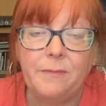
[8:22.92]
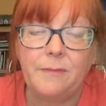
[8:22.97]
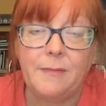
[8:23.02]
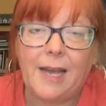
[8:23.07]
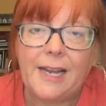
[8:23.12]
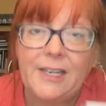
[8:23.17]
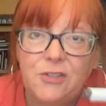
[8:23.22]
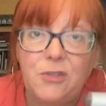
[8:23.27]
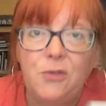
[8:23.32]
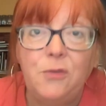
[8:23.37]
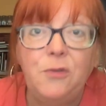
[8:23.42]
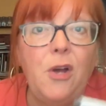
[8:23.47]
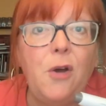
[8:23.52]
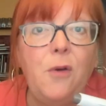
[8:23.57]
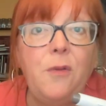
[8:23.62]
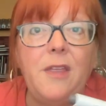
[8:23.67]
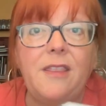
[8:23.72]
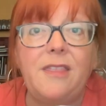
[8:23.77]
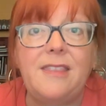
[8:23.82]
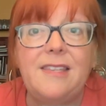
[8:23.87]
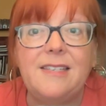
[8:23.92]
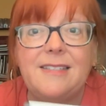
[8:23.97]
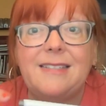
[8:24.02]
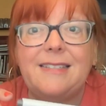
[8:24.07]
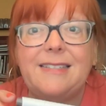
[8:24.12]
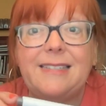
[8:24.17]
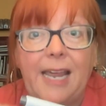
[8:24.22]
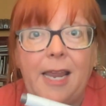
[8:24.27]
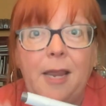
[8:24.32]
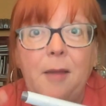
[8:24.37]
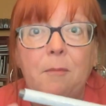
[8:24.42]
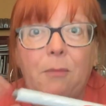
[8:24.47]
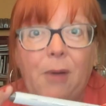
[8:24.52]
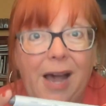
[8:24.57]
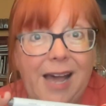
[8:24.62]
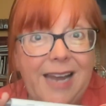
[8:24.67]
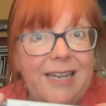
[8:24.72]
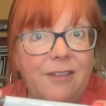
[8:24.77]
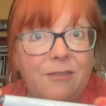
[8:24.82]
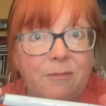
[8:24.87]
I do know that this same
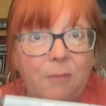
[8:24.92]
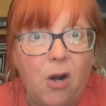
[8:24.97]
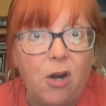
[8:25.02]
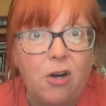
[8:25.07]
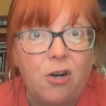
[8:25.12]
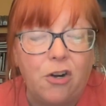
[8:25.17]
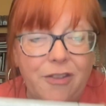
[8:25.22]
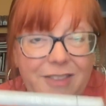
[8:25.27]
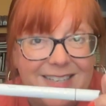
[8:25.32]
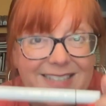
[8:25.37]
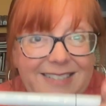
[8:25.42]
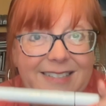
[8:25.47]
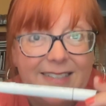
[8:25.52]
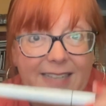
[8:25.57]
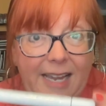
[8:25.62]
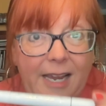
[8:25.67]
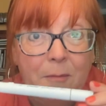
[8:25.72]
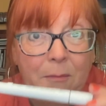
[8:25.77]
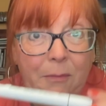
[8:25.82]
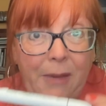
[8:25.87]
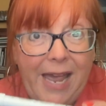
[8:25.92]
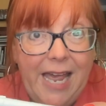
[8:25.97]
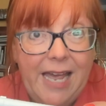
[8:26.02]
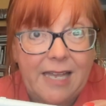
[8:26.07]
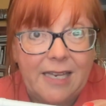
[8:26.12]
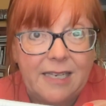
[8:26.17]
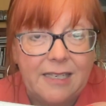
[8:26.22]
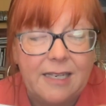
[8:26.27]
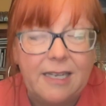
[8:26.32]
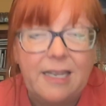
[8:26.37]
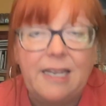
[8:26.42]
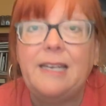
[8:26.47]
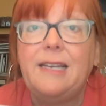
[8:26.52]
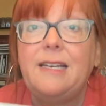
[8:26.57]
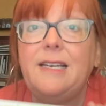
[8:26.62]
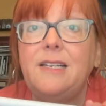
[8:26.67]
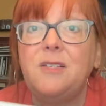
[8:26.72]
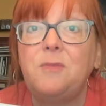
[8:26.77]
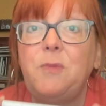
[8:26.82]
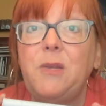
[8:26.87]
body of marker, this same pen,
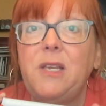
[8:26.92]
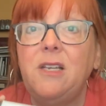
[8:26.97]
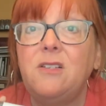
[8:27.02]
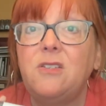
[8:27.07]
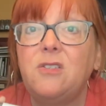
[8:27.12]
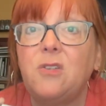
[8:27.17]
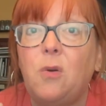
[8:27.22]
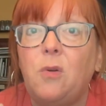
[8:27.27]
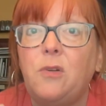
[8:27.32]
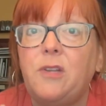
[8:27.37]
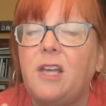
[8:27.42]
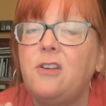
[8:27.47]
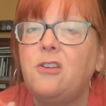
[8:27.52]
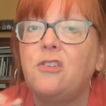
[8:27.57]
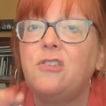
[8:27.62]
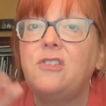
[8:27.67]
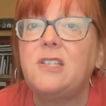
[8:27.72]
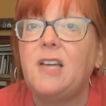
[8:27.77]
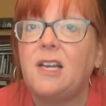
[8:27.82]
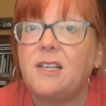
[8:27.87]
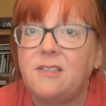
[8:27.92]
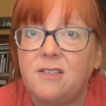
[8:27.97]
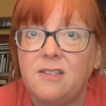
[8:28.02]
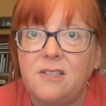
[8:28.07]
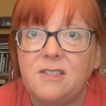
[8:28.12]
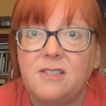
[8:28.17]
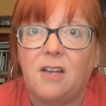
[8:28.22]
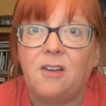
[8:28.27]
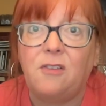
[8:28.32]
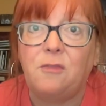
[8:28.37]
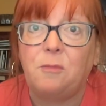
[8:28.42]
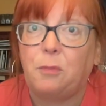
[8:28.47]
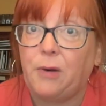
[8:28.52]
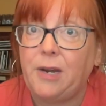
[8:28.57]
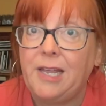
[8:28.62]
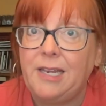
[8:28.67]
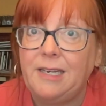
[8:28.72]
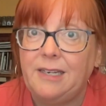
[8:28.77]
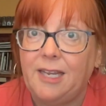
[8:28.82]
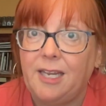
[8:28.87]
is being sold under dozens of
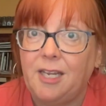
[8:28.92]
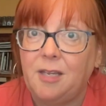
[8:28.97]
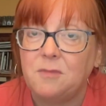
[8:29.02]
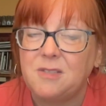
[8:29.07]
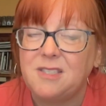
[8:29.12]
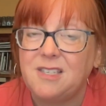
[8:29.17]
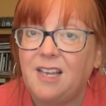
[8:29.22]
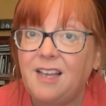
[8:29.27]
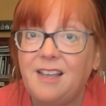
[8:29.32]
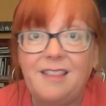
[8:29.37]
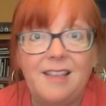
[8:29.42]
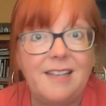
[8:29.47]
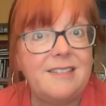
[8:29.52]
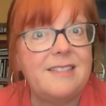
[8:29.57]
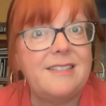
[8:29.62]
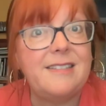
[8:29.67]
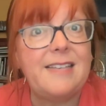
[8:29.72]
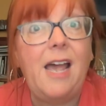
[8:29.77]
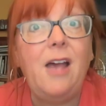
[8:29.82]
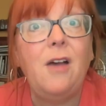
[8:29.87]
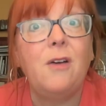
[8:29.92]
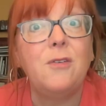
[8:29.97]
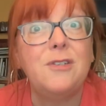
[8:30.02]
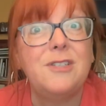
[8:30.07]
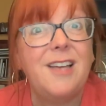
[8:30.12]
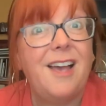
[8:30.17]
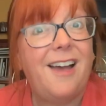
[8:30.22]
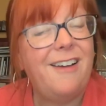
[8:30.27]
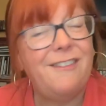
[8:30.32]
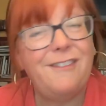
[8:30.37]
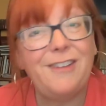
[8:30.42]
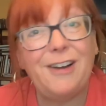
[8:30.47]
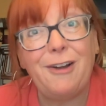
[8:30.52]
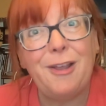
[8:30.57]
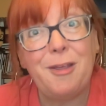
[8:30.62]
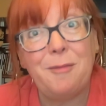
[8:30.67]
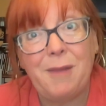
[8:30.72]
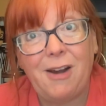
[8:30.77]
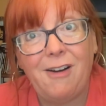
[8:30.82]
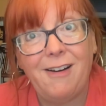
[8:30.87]
brand names that sound
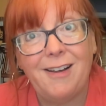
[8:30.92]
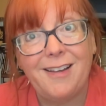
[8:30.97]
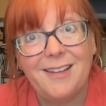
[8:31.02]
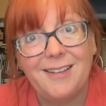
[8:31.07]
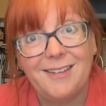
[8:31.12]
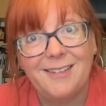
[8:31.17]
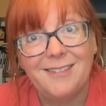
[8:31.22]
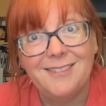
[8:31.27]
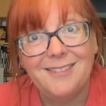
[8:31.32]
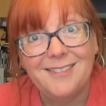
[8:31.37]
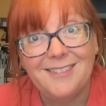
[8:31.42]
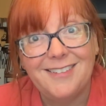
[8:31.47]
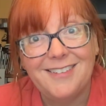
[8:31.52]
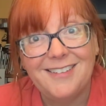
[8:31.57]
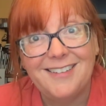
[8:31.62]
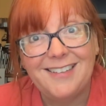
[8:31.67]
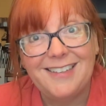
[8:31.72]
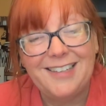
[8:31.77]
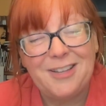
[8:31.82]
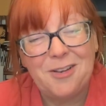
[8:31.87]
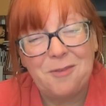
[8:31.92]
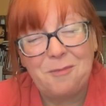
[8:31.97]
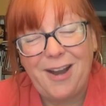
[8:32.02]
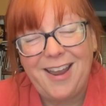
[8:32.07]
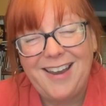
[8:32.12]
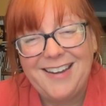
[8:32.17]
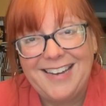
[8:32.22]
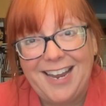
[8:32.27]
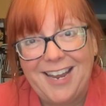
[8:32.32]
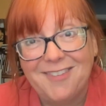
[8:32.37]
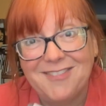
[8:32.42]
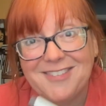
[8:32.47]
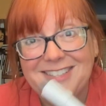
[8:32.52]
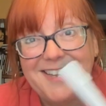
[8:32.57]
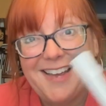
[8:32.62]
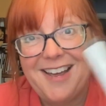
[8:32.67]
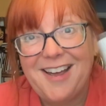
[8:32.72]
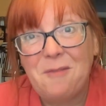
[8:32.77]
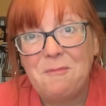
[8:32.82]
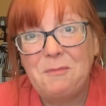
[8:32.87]
very American in their brand names,
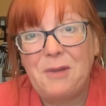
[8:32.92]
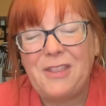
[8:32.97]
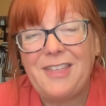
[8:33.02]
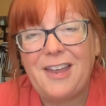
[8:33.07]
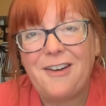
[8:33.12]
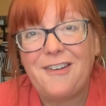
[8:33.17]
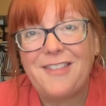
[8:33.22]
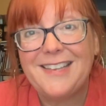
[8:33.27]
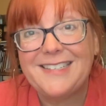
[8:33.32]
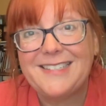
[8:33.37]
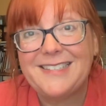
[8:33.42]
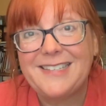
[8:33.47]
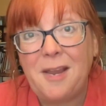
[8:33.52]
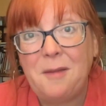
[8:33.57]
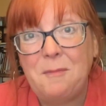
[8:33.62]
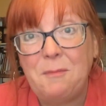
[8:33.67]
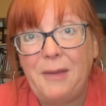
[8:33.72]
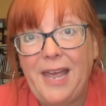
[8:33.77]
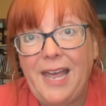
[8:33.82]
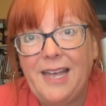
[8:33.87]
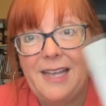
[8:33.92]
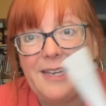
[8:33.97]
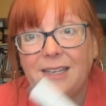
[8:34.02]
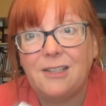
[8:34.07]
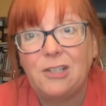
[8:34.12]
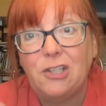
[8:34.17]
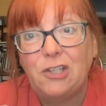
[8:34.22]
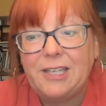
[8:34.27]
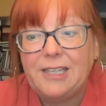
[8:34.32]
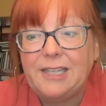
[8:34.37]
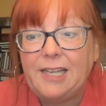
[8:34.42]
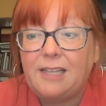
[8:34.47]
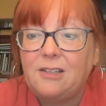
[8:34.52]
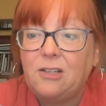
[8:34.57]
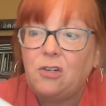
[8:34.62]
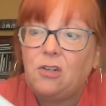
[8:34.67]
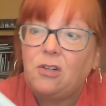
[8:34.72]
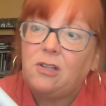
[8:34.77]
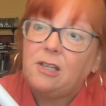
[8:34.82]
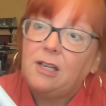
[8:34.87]
but they are the same pen. Look at that
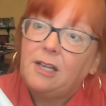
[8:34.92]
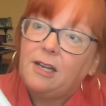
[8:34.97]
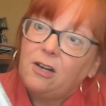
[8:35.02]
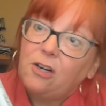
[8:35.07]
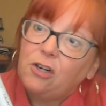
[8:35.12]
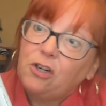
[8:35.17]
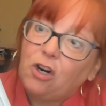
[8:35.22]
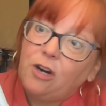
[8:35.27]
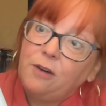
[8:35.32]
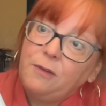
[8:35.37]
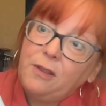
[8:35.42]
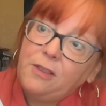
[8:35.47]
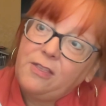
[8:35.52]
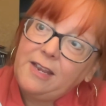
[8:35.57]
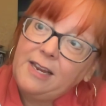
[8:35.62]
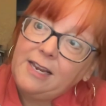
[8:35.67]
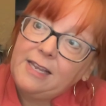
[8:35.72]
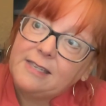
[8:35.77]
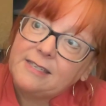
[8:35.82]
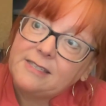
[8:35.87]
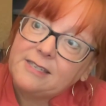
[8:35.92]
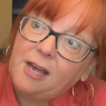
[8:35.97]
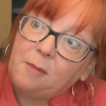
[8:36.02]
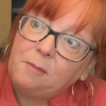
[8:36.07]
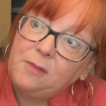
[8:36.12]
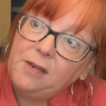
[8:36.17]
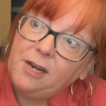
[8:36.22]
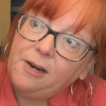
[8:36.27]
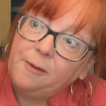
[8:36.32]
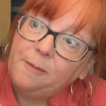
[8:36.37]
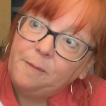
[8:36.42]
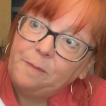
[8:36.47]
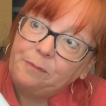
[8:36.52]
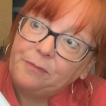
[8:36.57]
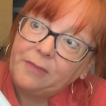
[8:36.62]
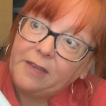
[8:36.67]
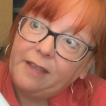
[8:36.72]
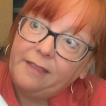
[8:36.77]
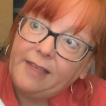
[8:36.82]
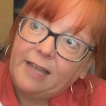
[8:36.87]
little curvy thing at the top there,
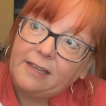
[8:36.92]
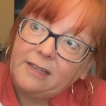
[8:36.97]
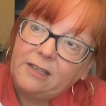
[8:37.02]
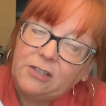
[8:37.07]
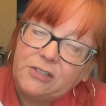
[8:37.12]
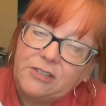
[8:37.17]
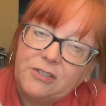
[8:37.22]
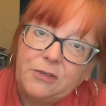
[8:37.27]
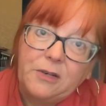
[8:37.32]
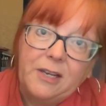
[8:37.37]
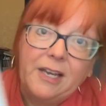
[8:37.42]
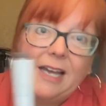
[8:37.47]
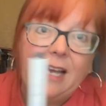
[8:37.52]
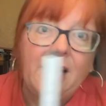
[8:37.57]
that little dude.